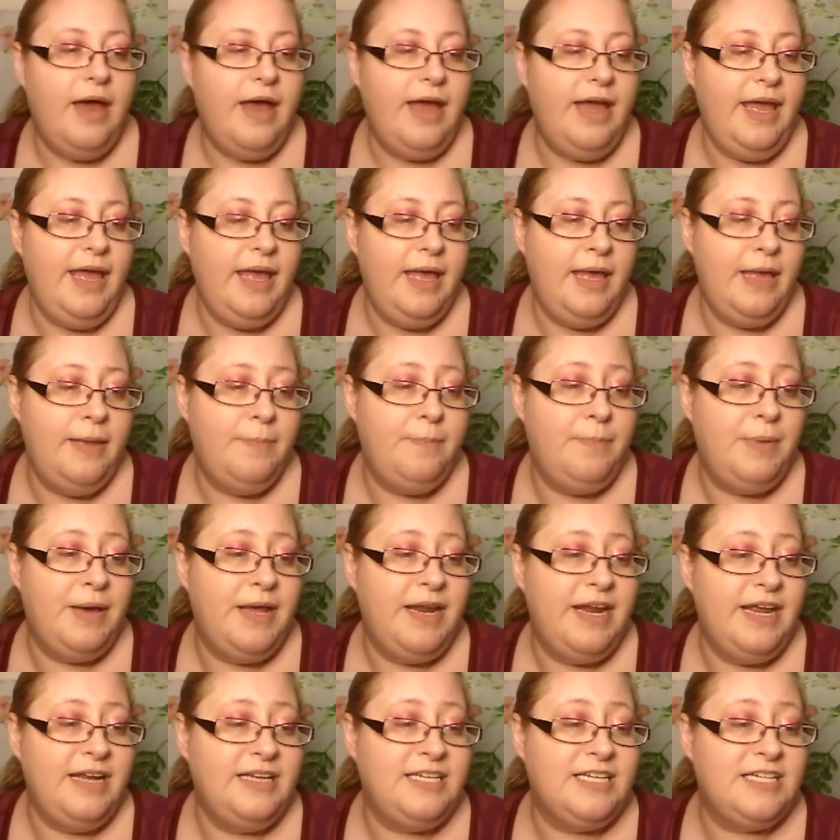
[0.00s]
Uh, but
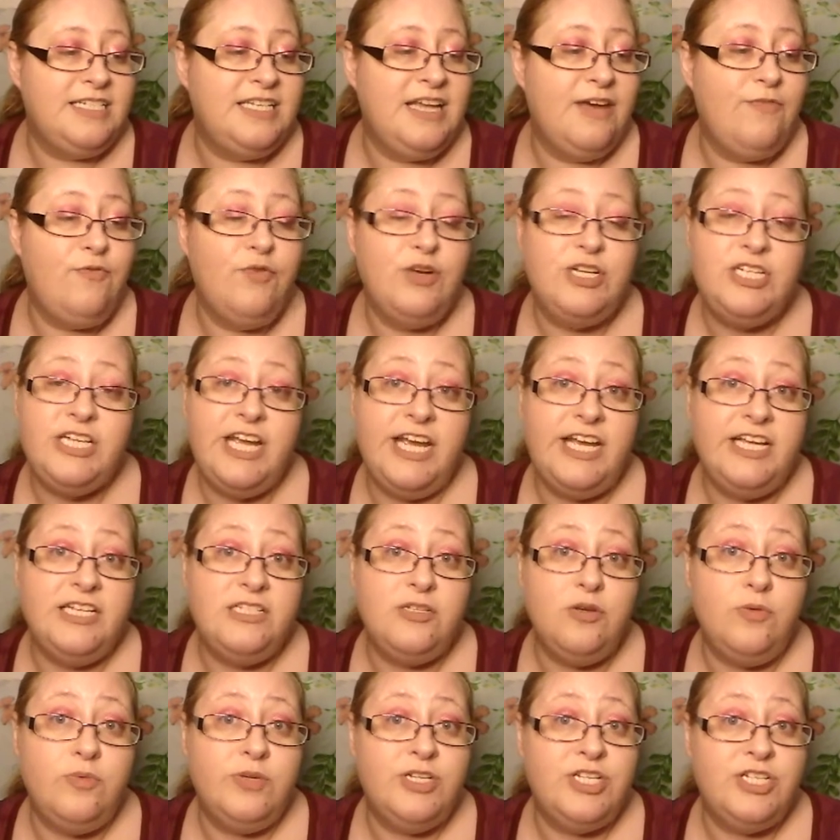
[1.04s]
it does have witch
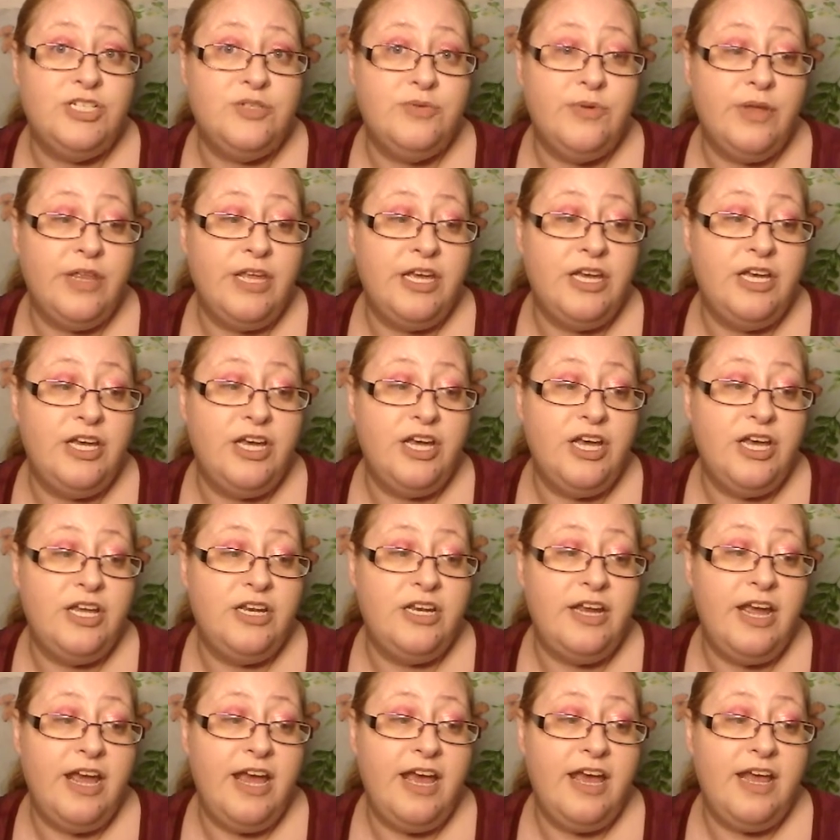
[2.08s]
hazel, which is really good,
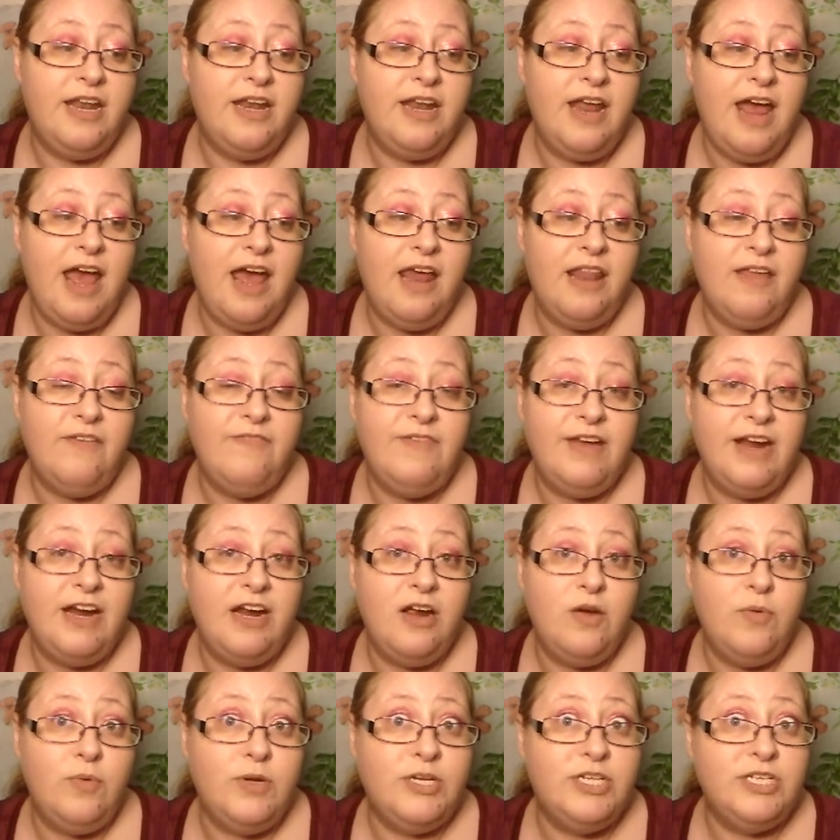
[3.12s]
and aloe
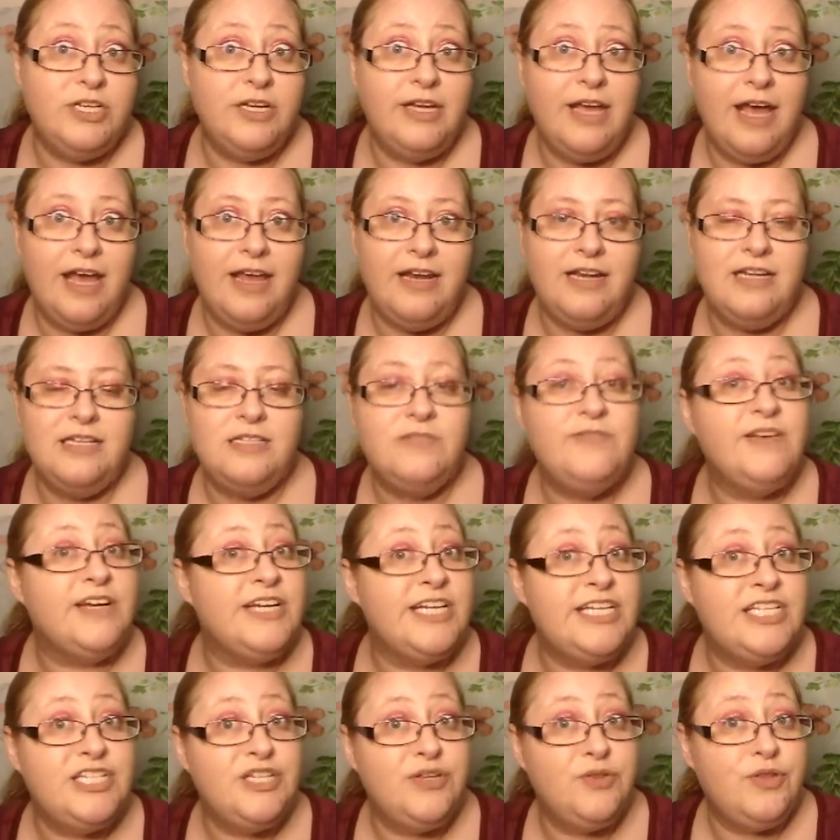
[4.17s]
vera, which again is very
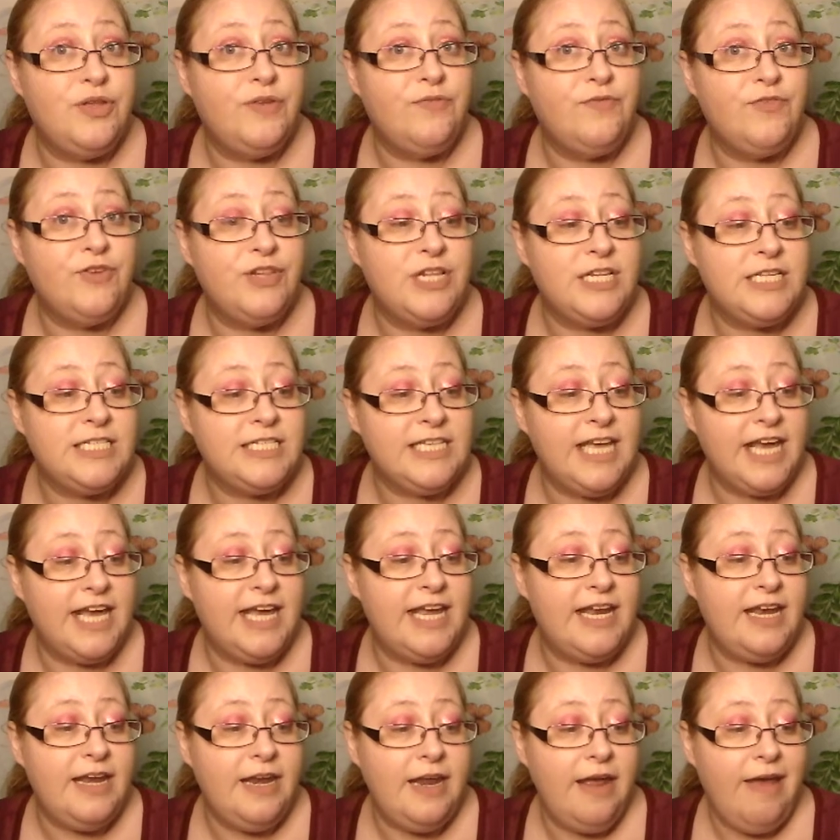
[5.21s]
soothing for the
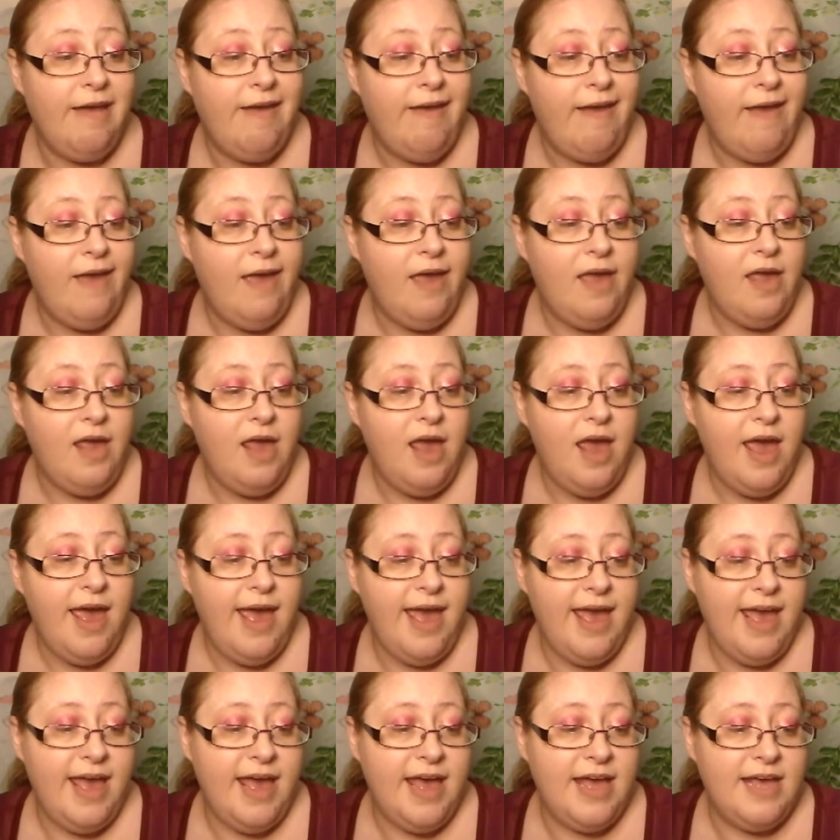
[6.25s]
skin.
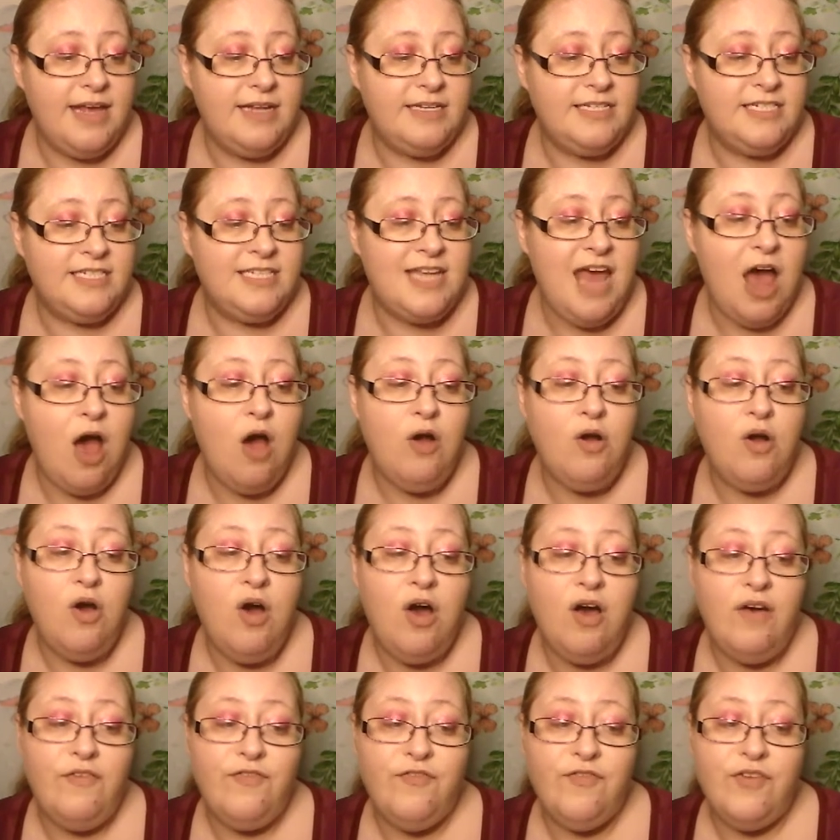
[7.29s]
And it's
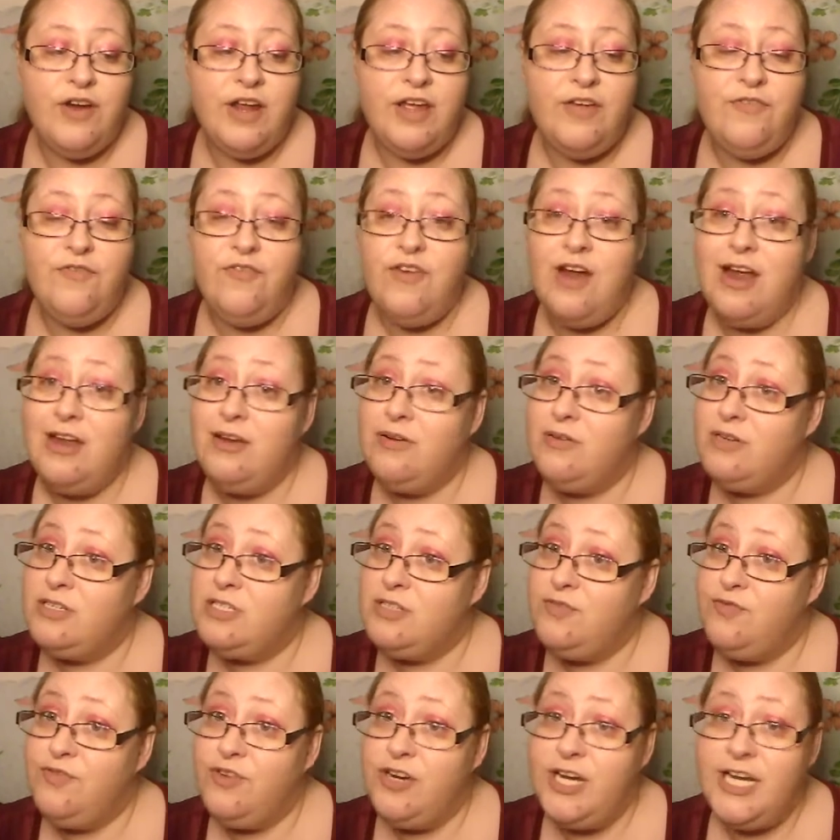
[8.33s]
alcohol free, fragrance
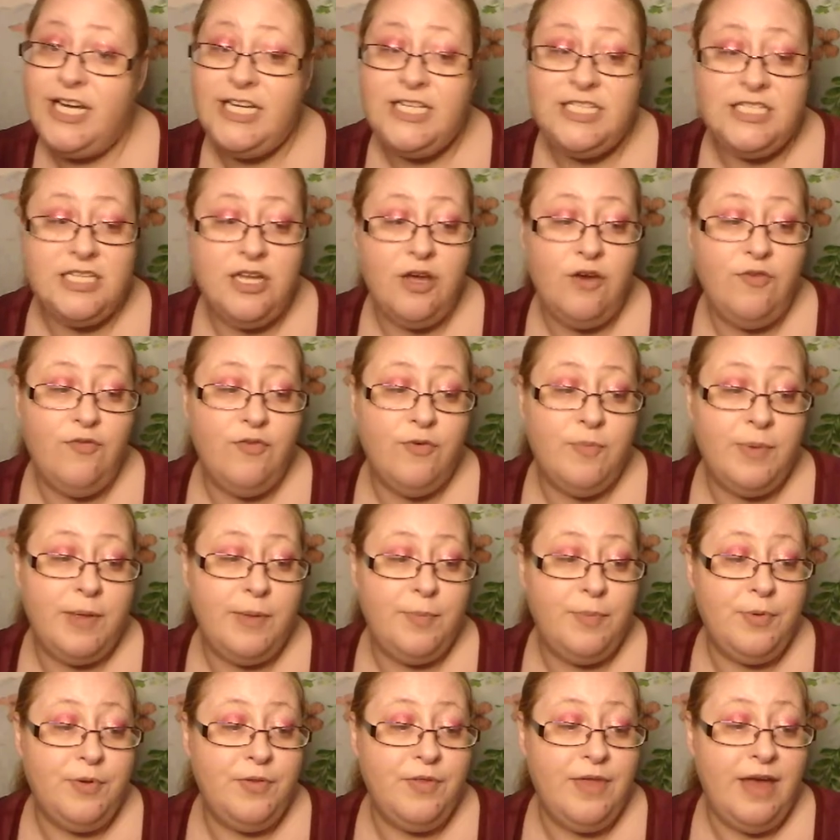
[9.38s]
free, so for
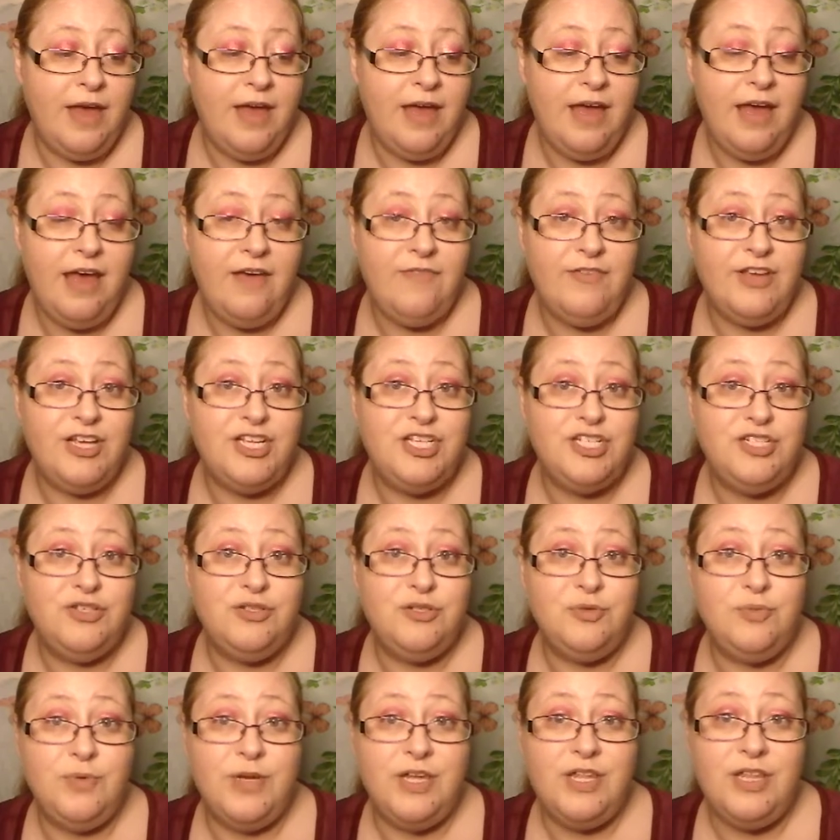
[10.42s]
people that have
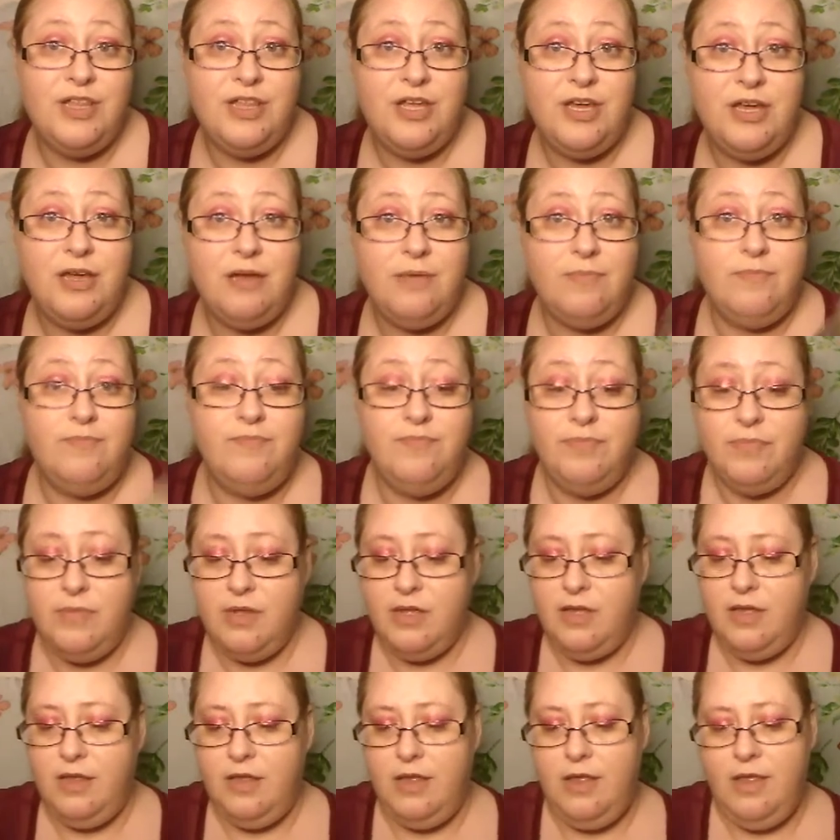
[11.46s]
issues with um,
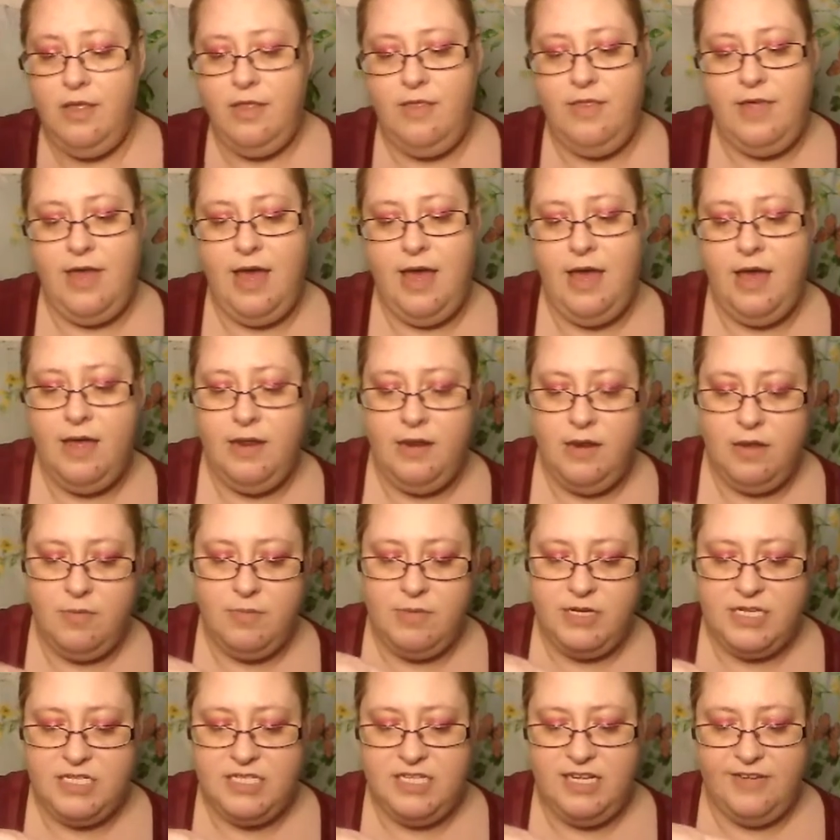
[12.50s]
that. I'm
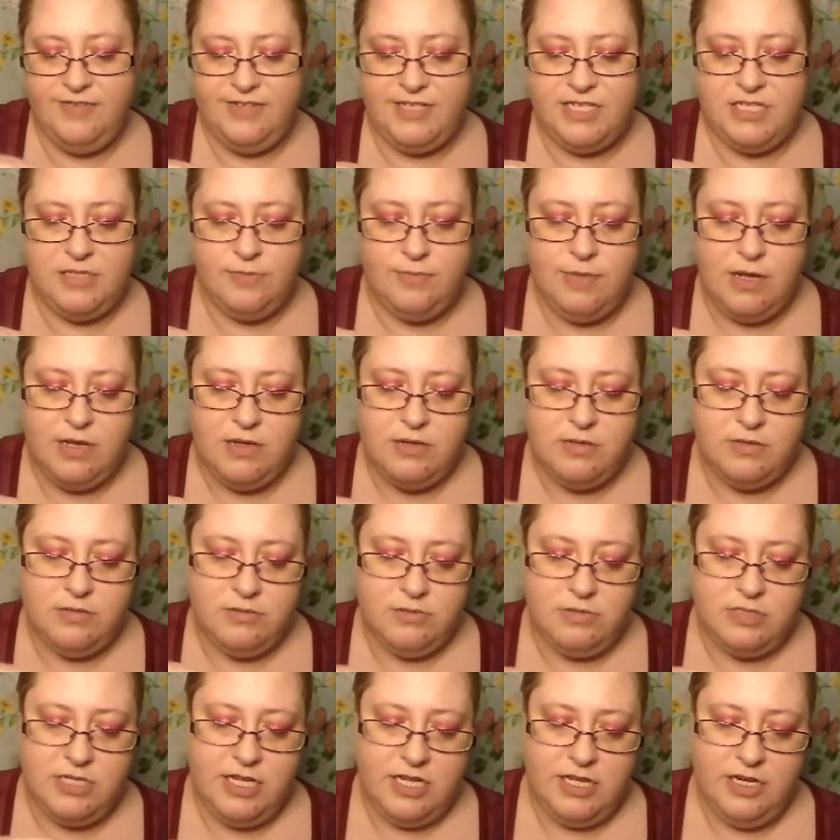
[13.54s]
going to see if it smells
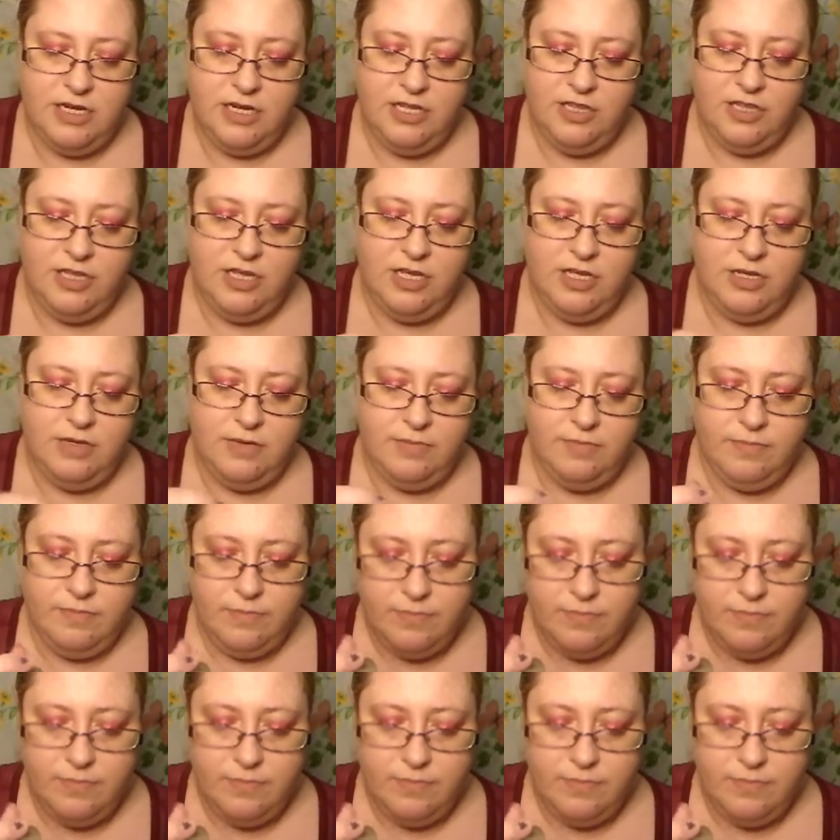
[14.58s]
like anything.